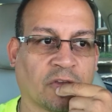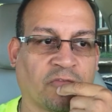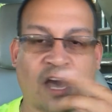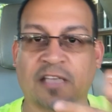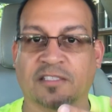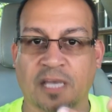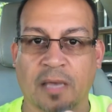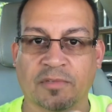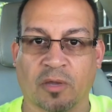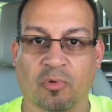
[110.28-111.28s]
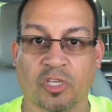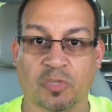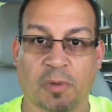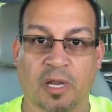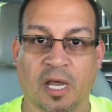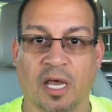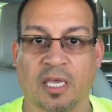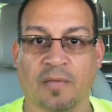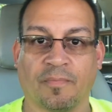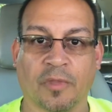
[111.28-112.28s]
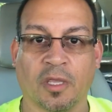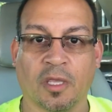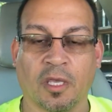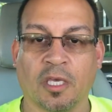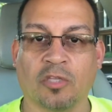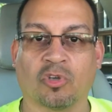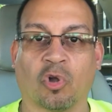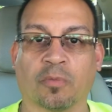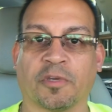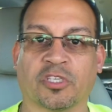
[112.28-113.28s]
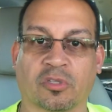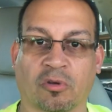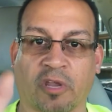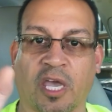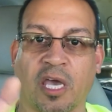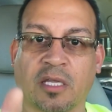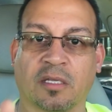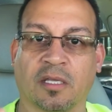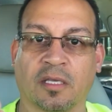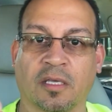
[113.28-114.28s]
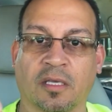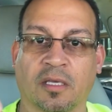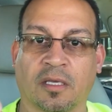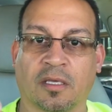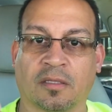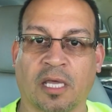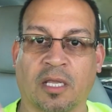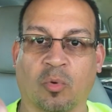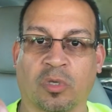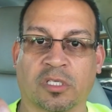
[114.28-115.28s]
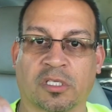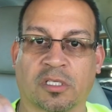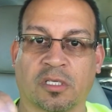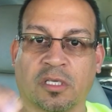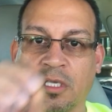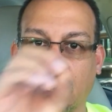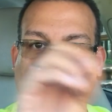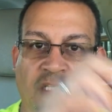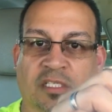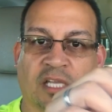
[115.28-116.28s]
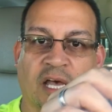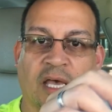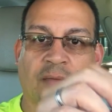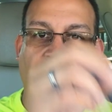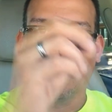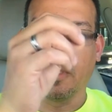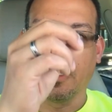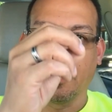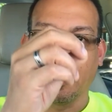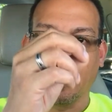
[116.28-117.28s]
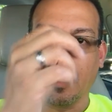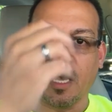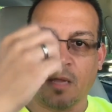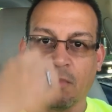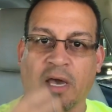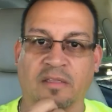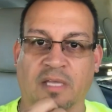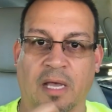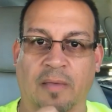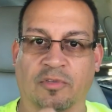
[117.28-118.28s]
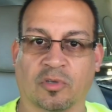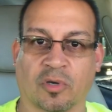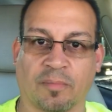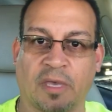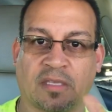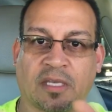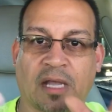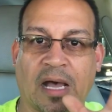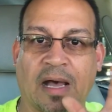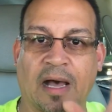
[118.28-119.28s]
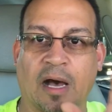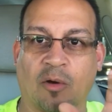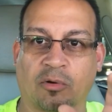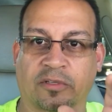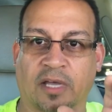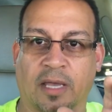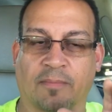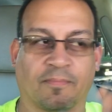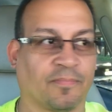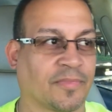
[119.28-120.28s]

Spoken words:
Fast Times at Ridgemont High. He told Mr. Hand that it was his time and my time, so it makes it our time.